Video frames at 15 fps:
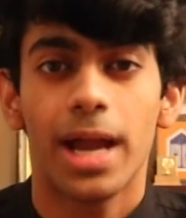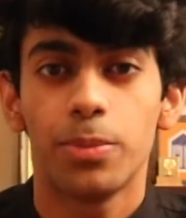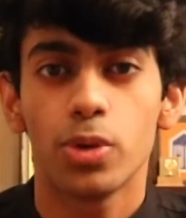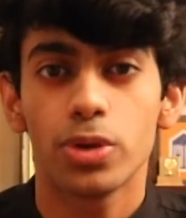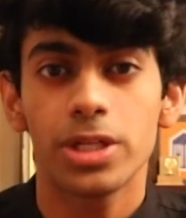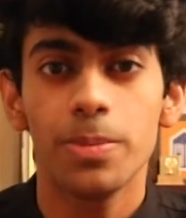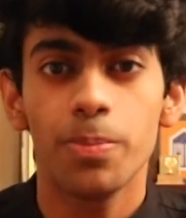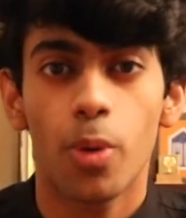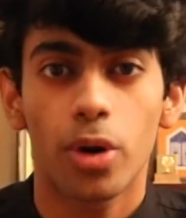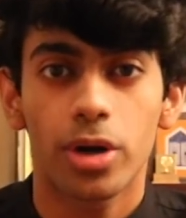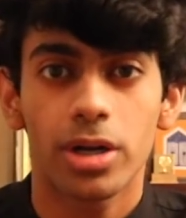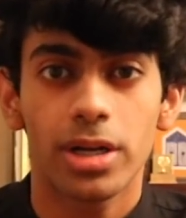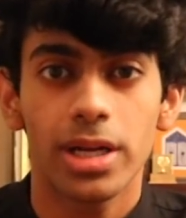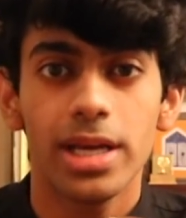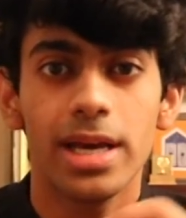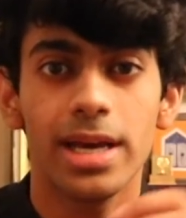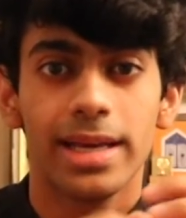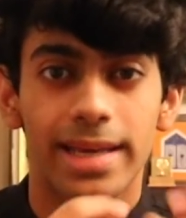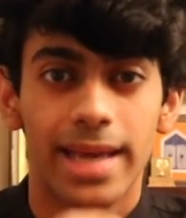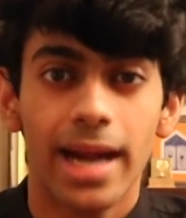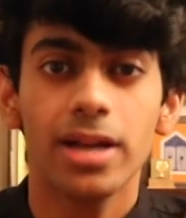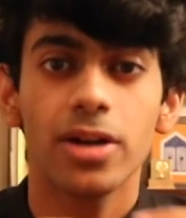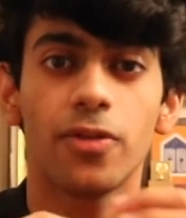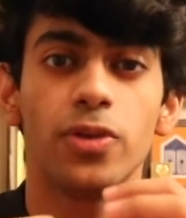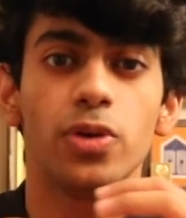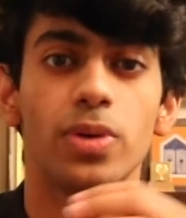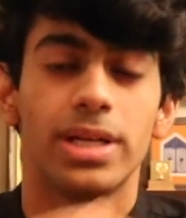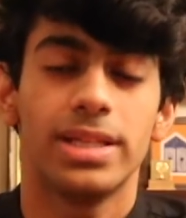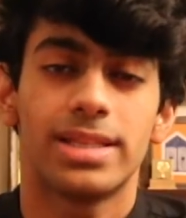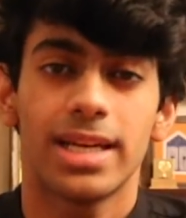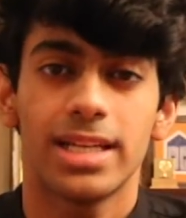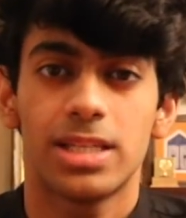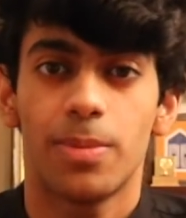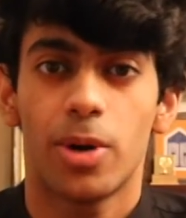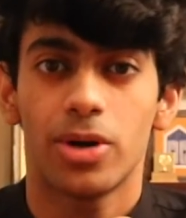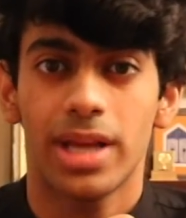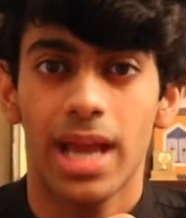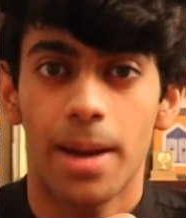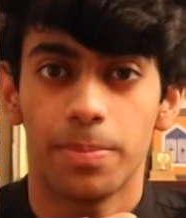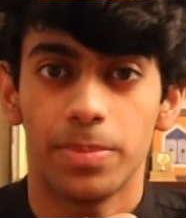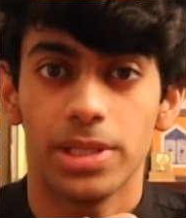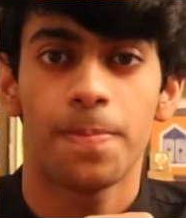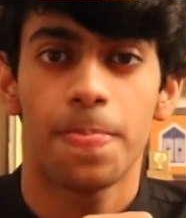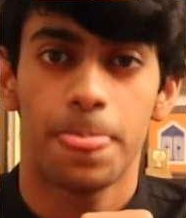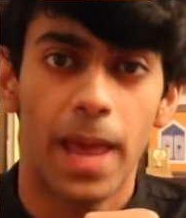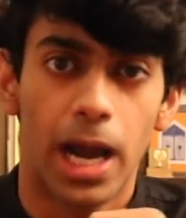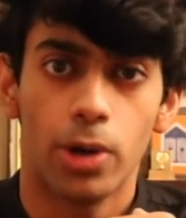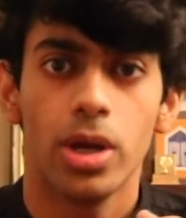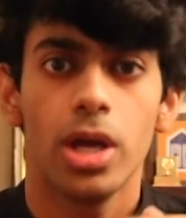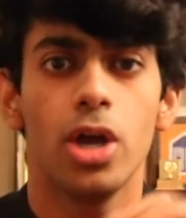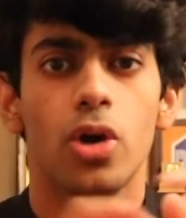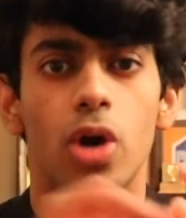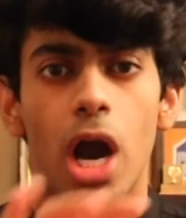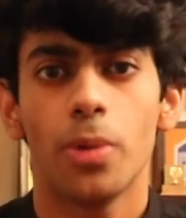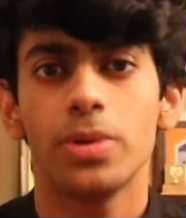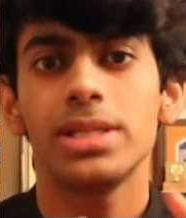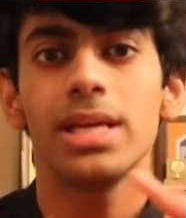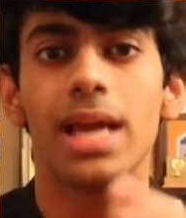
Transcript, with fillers: and most importantly, get a few insights about campus. Now, how was